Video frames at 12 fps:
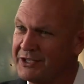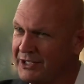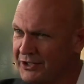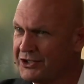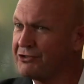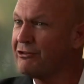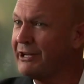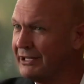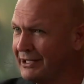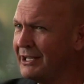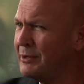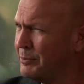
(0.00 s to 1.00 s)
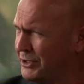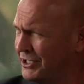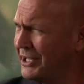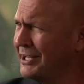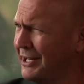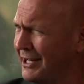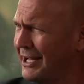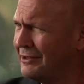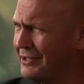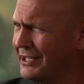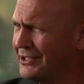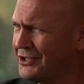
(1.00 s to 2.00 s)
in the street, particularly I
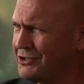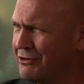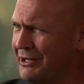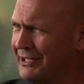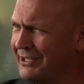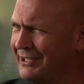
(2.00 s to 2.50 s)
think in the street,